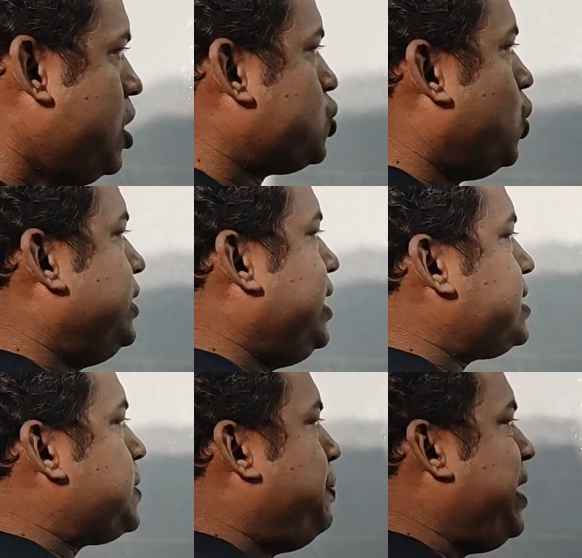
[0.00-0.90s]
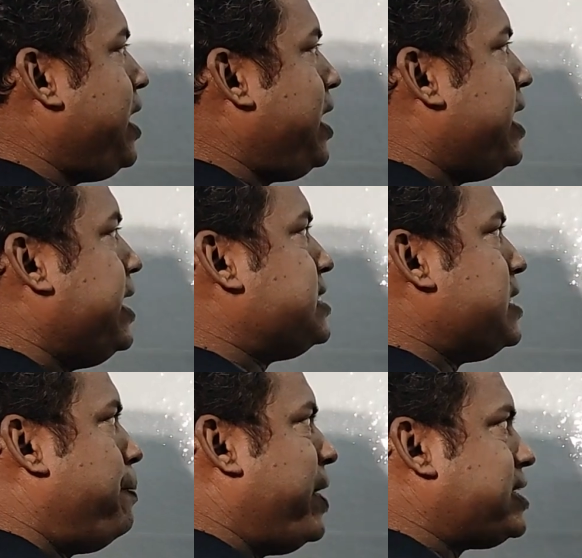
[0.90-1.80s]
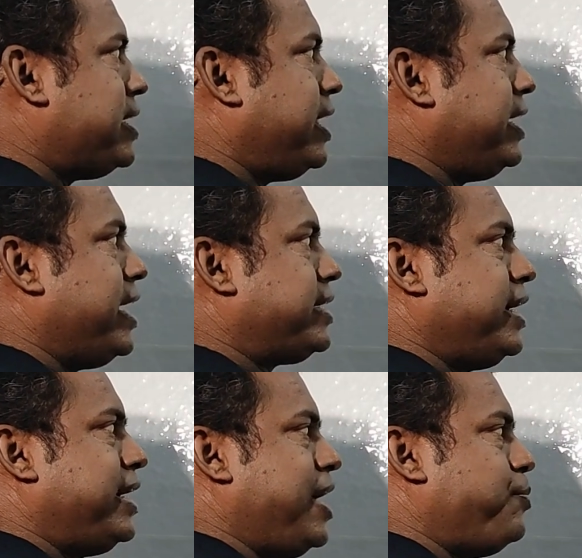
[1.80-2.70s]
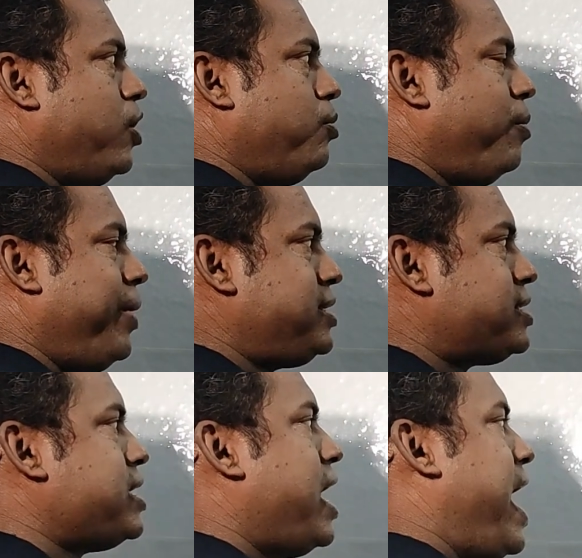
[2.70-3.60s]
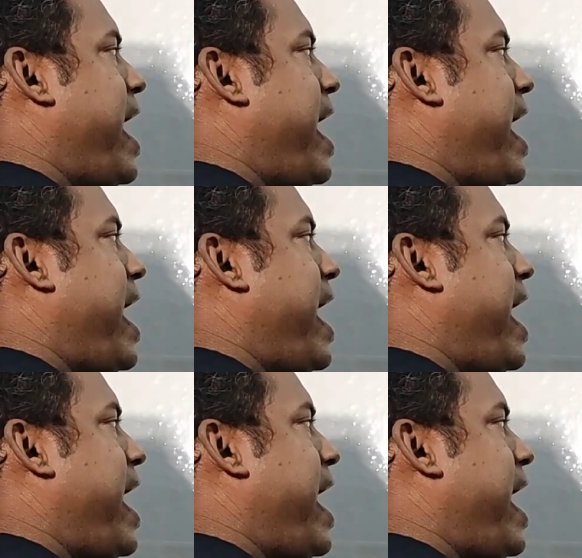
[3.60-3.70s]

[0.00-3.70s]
So this P is represent the electric dipole moments,